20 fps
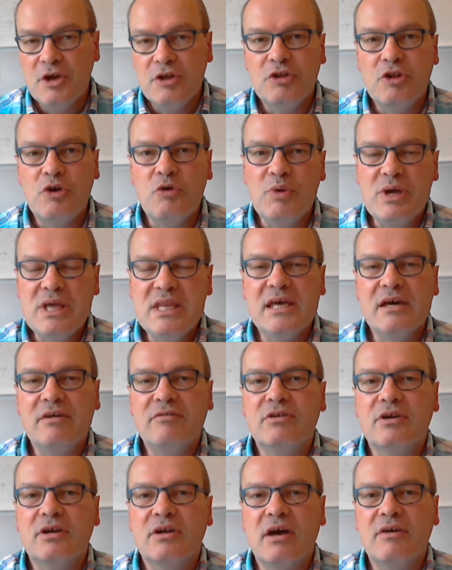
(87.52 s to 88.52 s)
Now, we
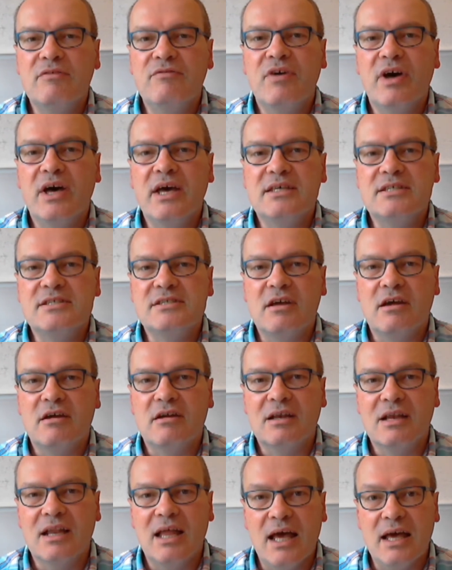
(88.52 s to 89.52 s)
never advised our
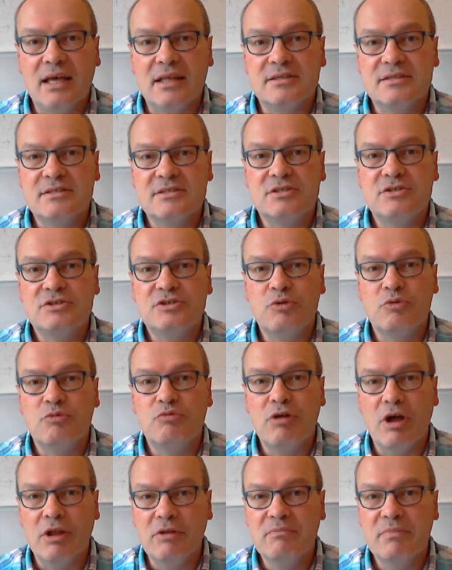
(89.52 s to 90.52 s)
clients to
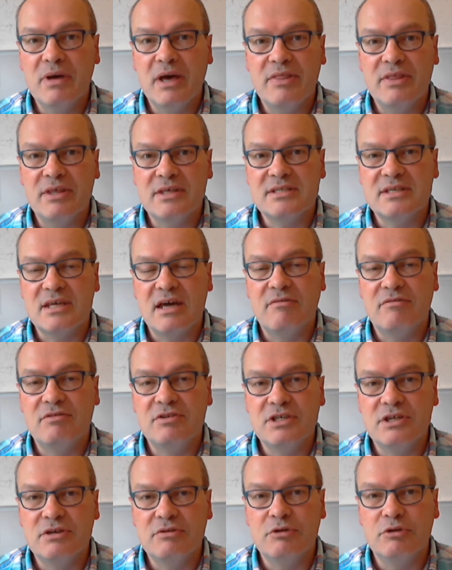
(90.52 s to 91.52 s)
run by this
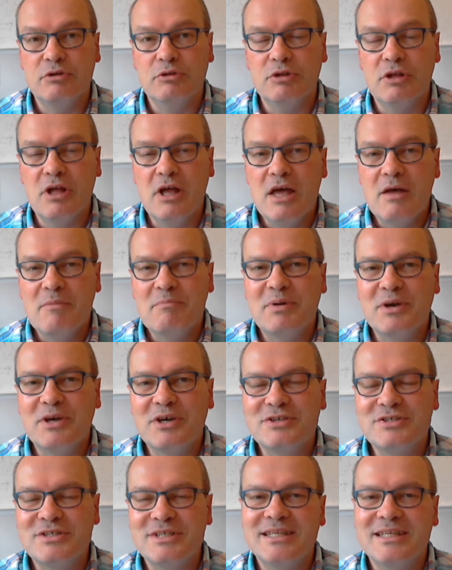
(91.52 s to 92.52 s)
averaging rule
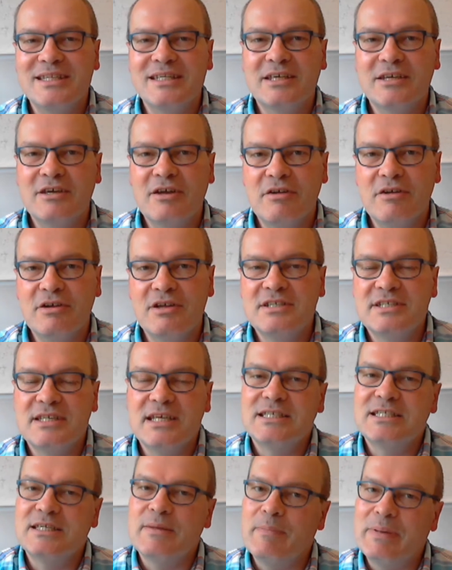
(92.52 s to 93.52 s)
because
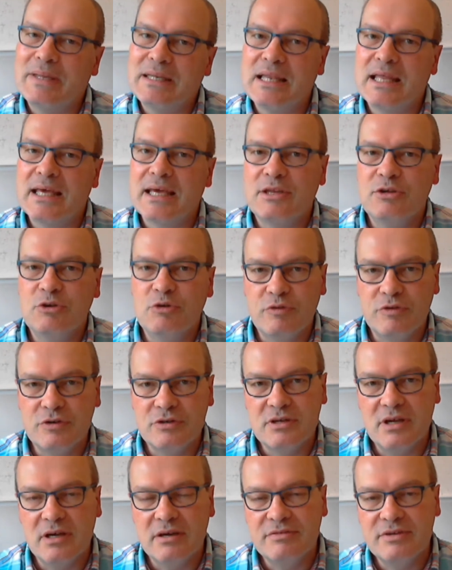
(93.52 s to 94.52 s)
it's a bit like an
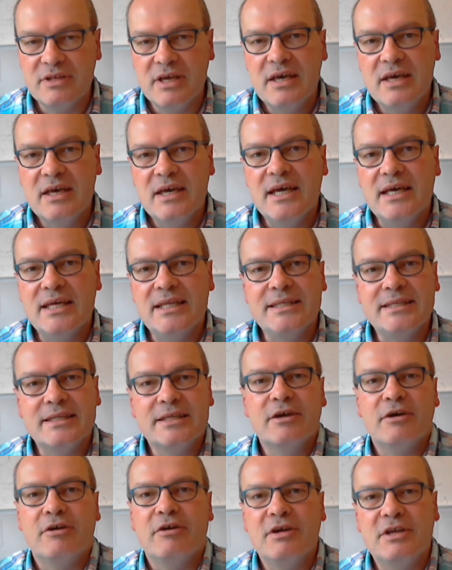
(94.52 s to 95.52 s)
overdraft. It
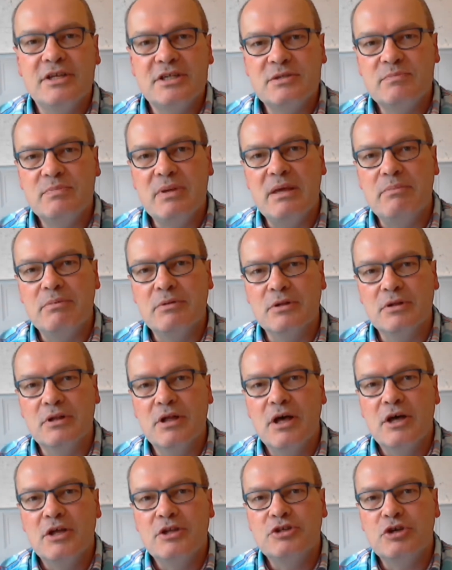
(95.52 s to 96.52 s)
encouraged
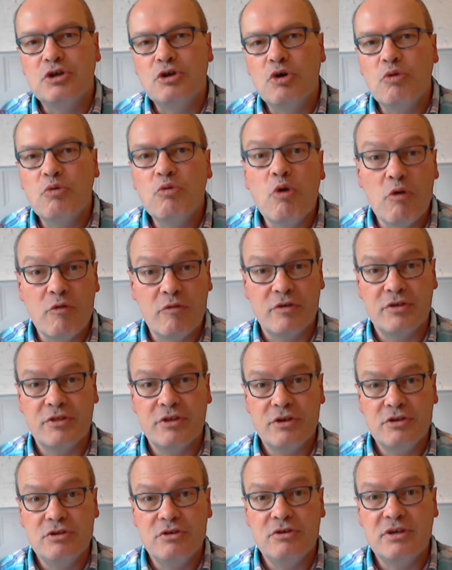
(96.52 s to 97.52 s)
people to go over
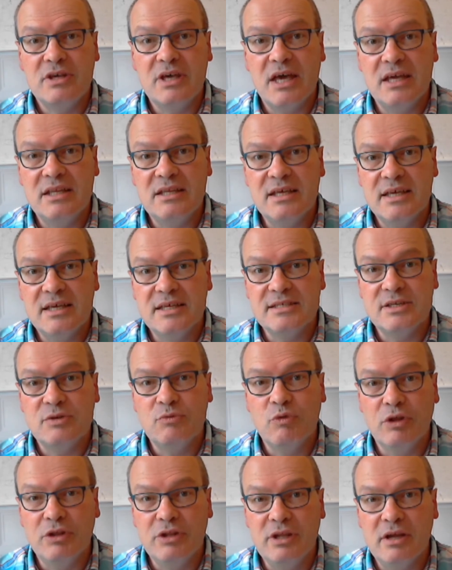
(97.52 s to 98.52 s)
their UK days in
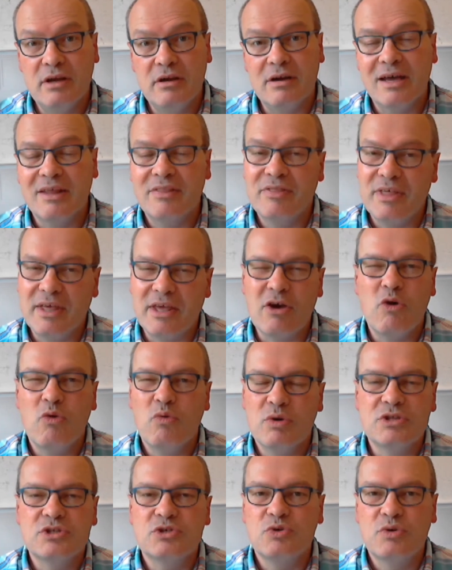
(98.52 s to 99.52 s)
1 year and think,
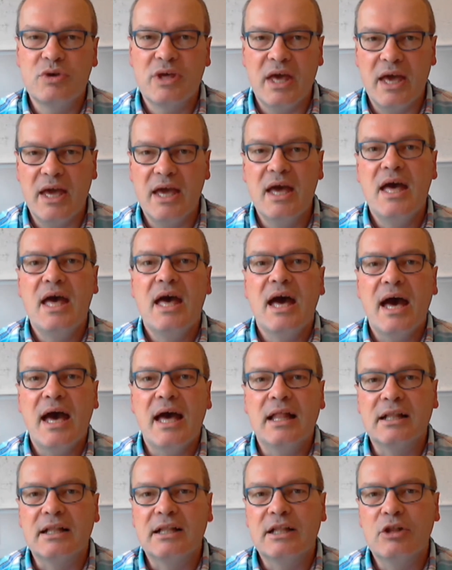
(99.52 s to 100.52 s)
oh, it's okay,
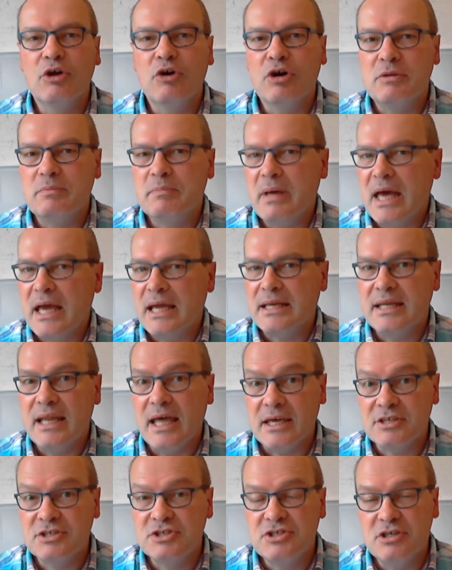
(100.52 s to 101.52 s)
I'll claw it back
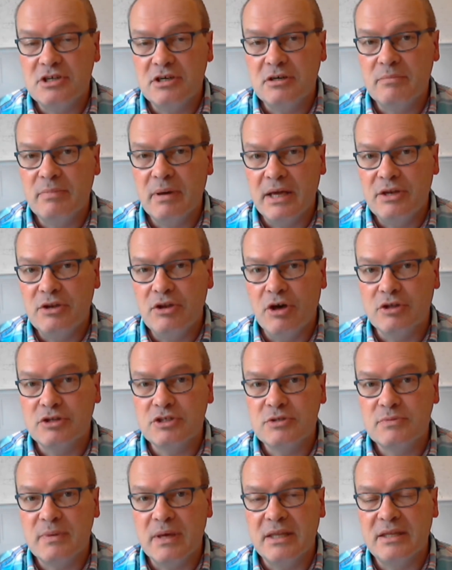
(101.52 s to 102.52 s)
next year by
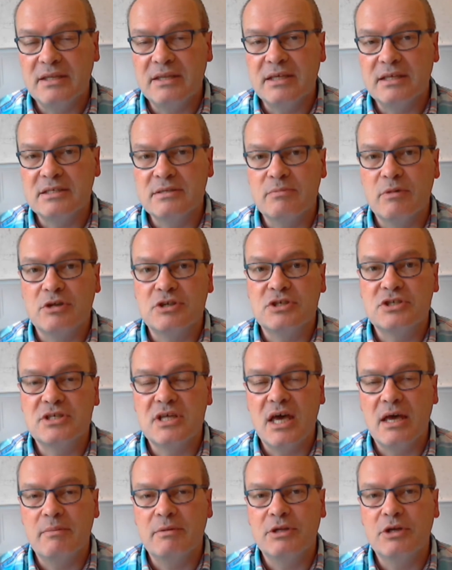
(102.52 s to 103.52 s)
not spending as much
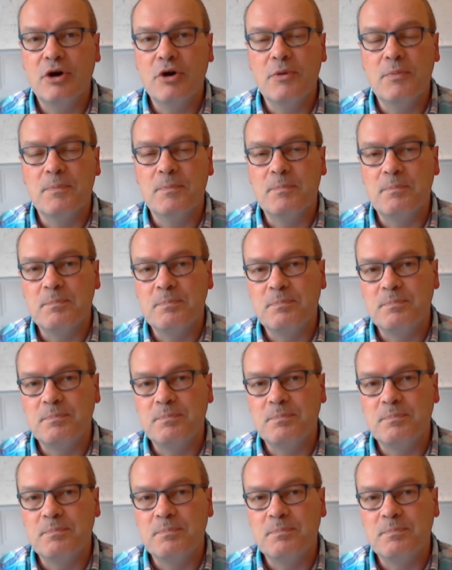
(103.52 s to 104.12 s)
time at home.